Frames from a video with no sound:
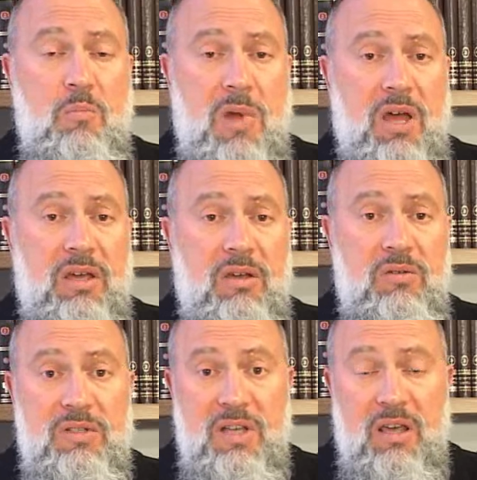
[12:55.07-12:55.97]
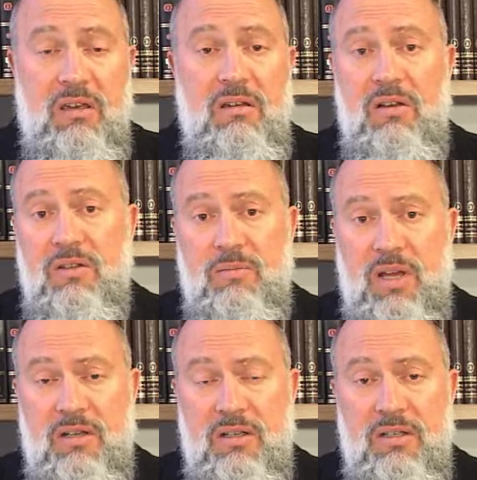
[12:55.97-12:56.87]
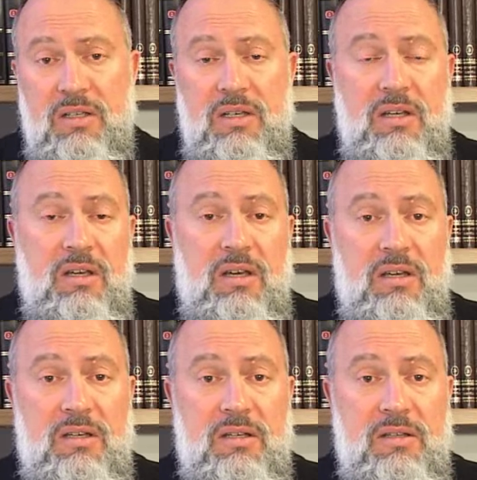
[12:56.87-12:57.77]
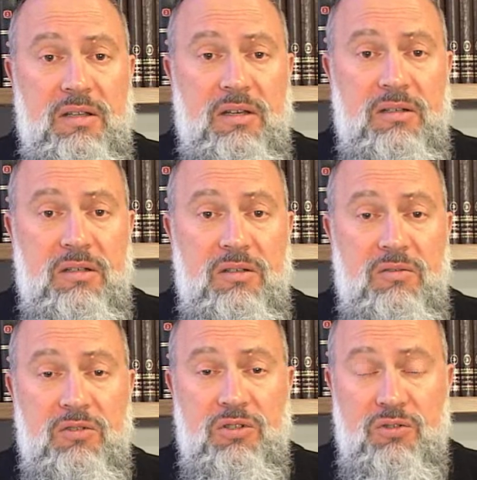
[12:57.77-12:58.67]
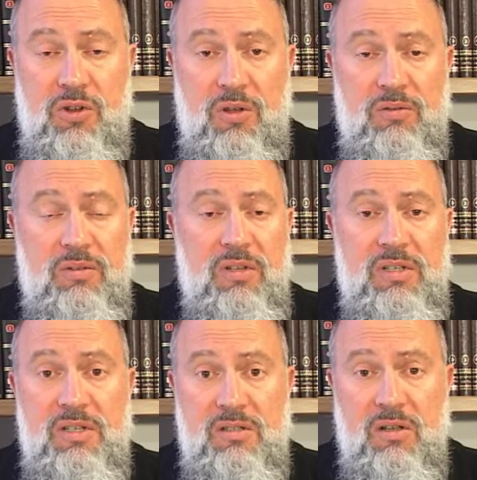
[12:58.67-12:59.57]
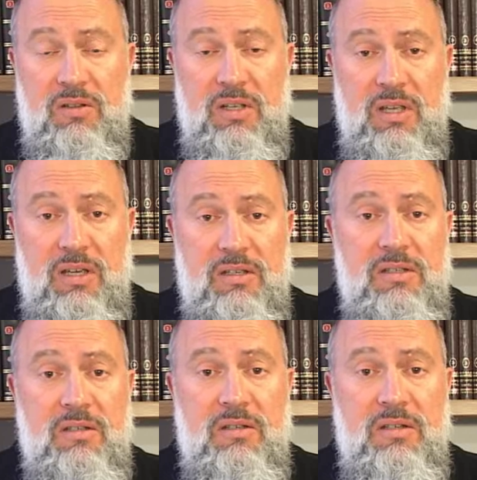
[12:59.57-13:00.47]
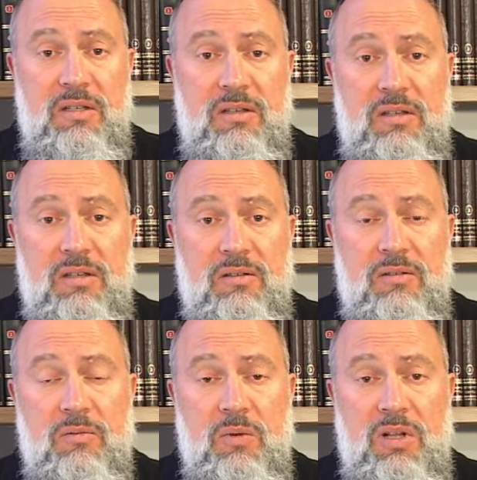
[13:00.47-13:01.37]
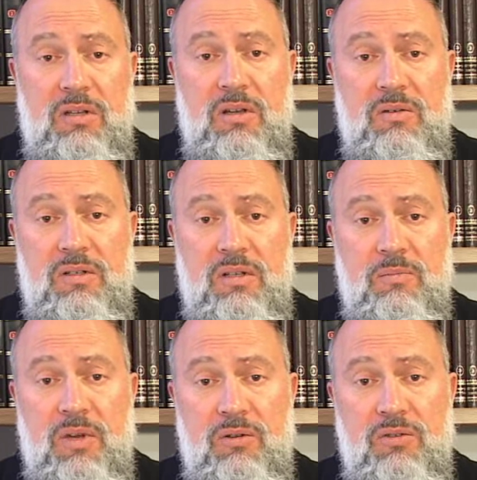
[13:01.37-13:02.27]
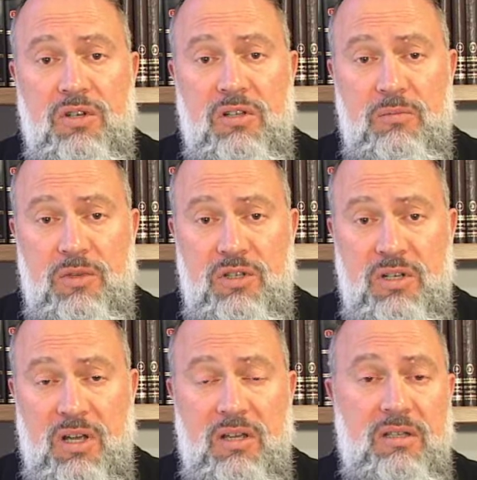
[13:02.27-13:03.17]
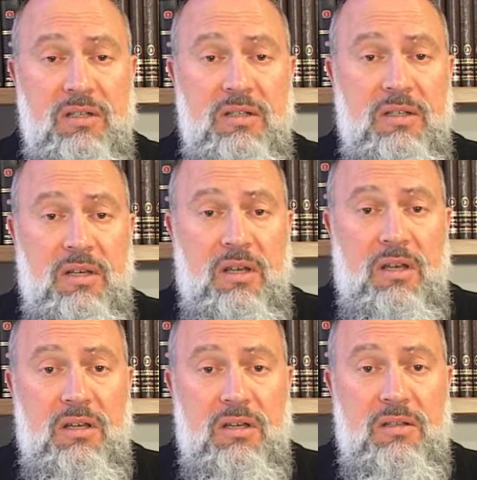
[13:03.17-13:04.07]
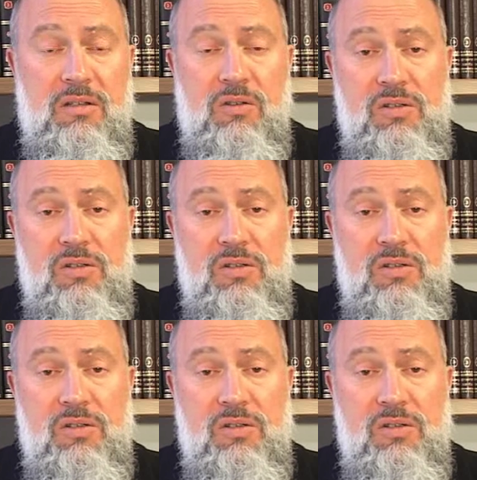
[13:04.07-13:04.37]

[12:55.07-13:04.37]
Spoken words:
my own take on the matter, then you should know that this is not the case. The well-known Perush on the Mishnah, the